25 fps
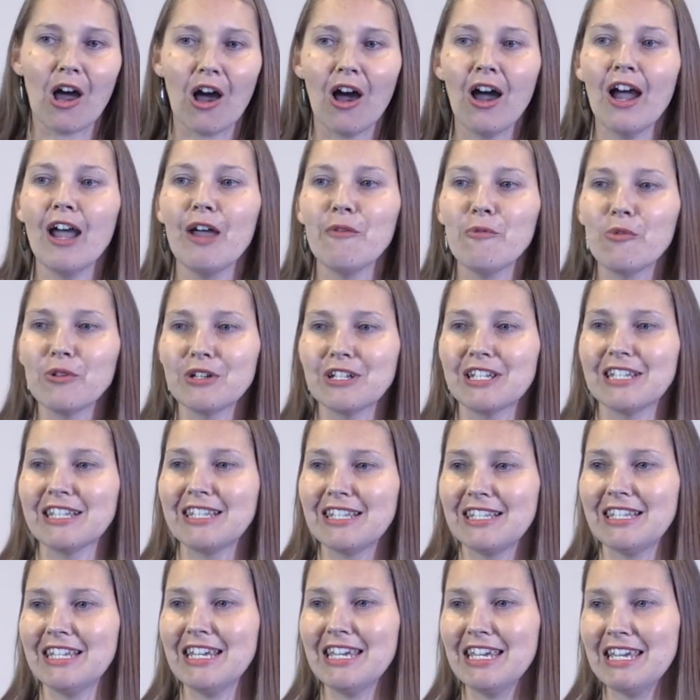I want to
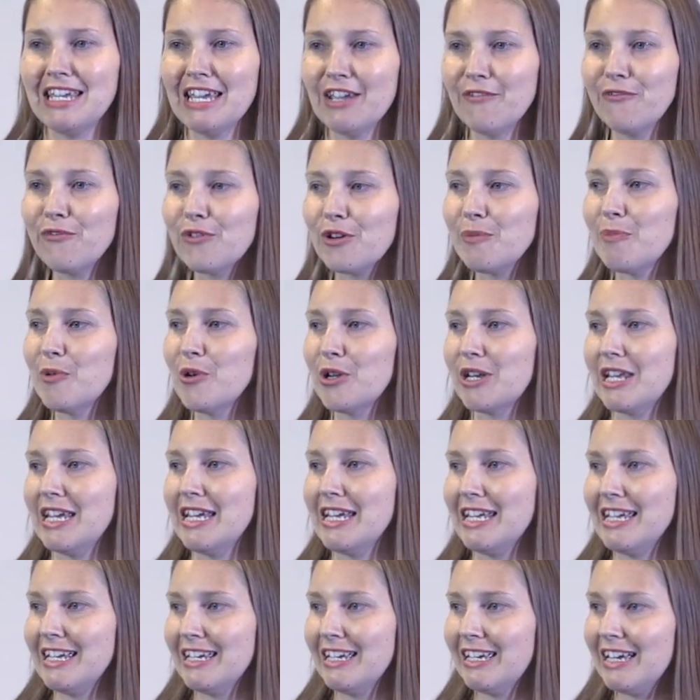see
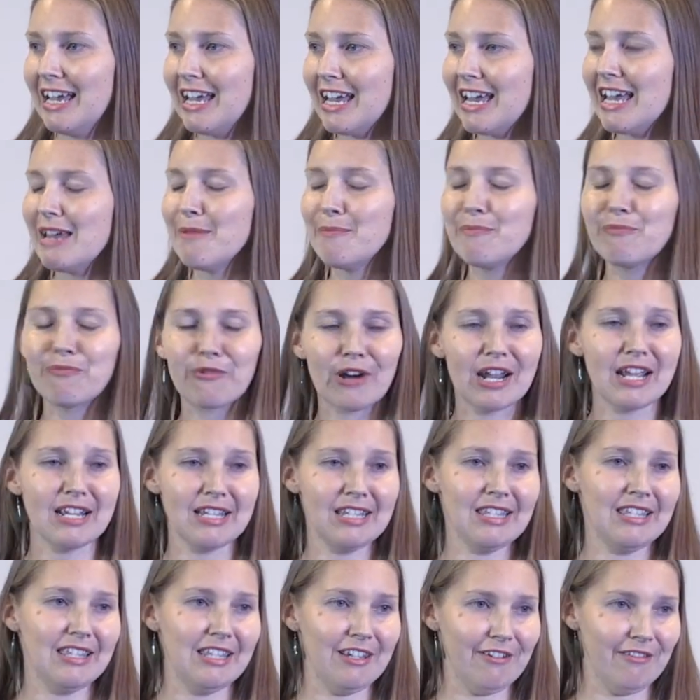everybody
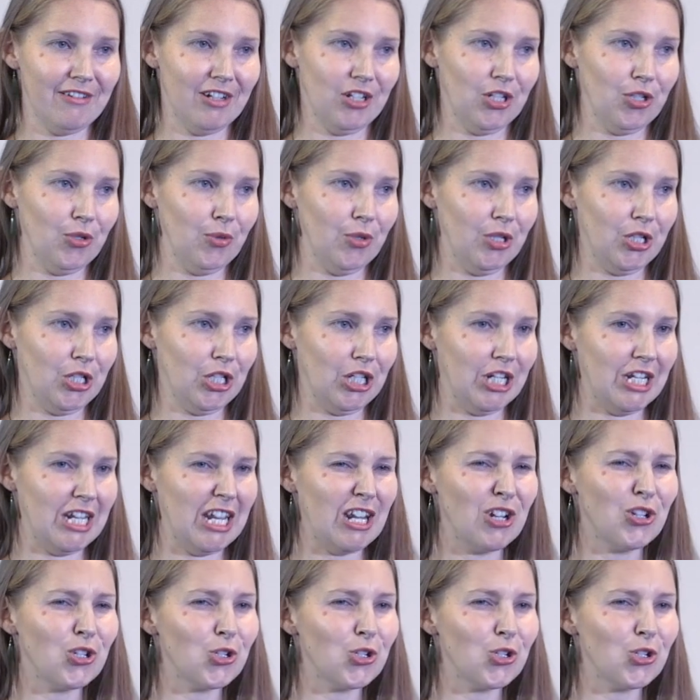embrace their intuition,